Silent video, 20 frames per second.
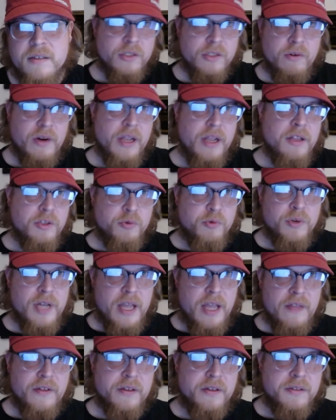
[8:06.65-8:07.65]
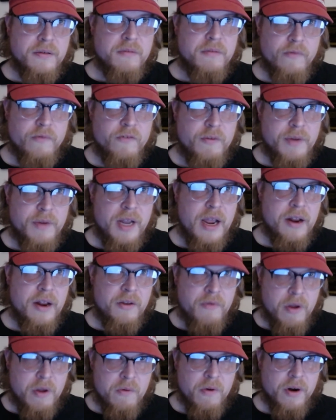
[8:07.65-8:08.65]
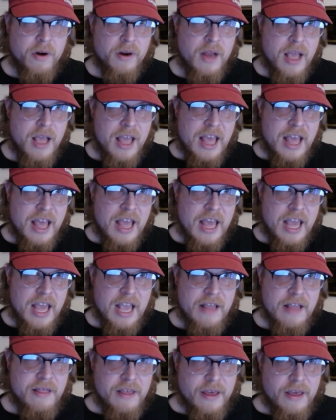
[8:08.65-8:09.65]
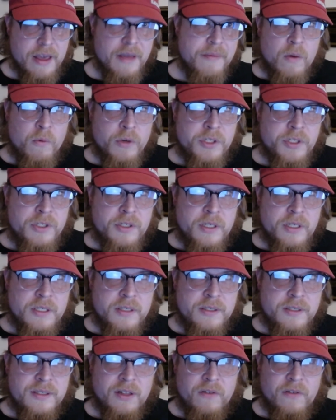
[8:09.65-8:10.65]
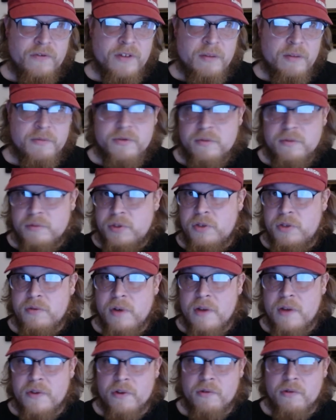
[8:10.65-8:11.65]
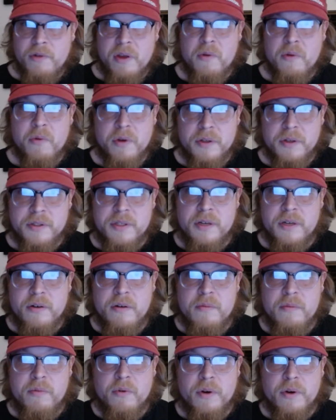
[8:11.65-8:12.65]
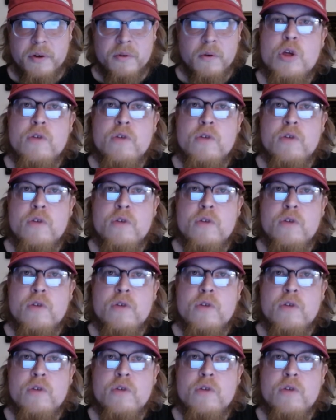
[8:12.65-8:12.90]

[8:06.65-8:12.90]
So our English word ethics comes from an Attic Greek word, ethike, which itself comes from two other Greek words that are important.